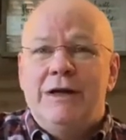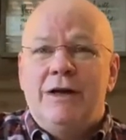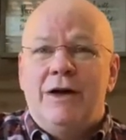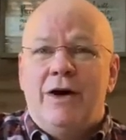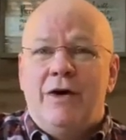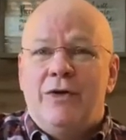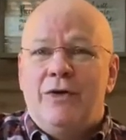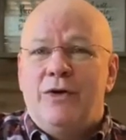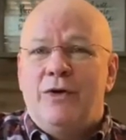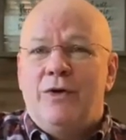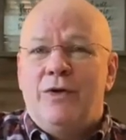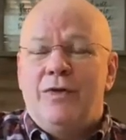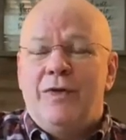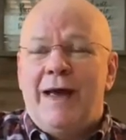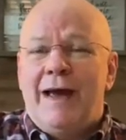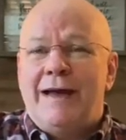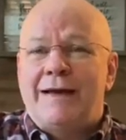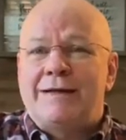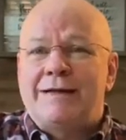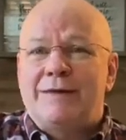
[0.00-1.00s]
although on
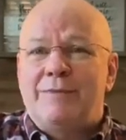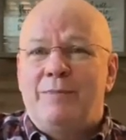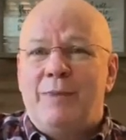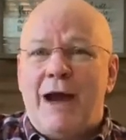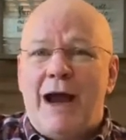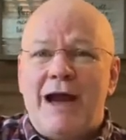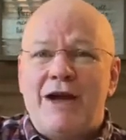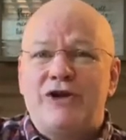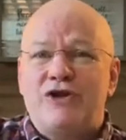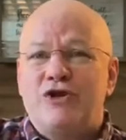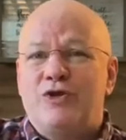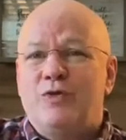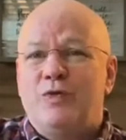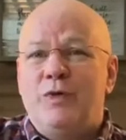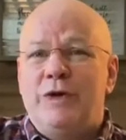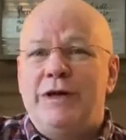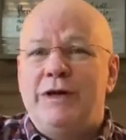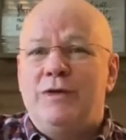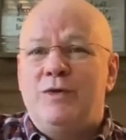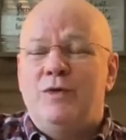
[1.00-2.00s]
that Passion
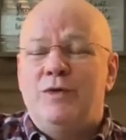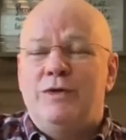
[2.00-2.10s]
Week